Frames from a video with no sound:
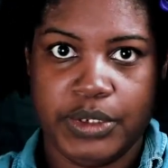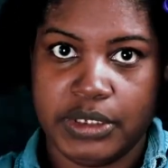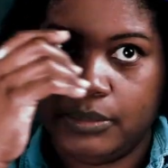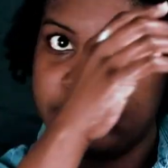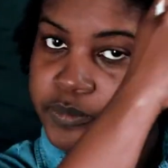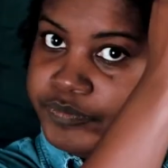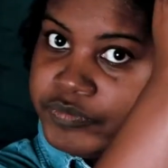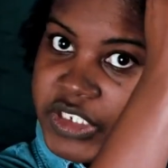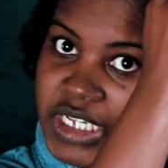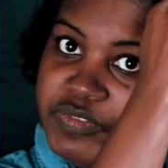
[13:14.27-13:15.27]
And
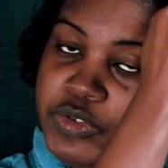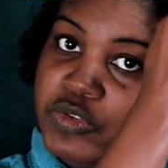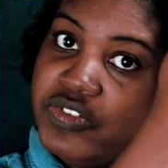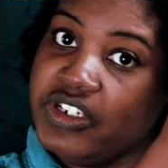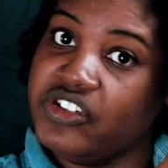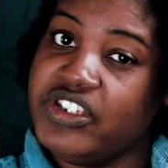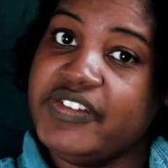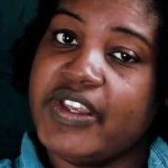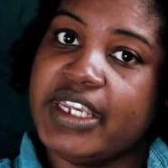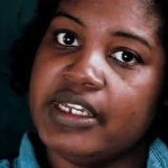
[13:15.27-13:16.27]
after you finish
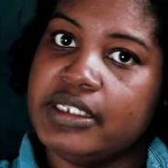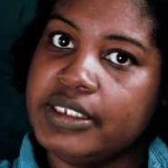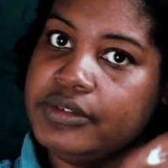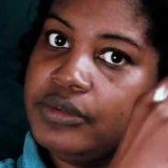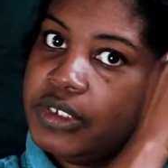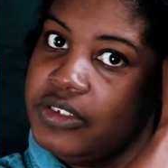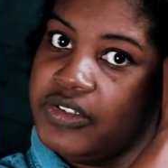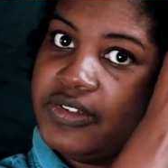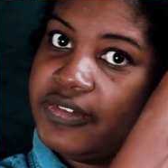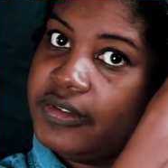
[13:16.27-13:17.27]
detangling, you can
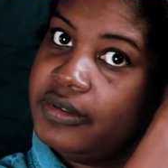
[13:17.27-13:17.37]
just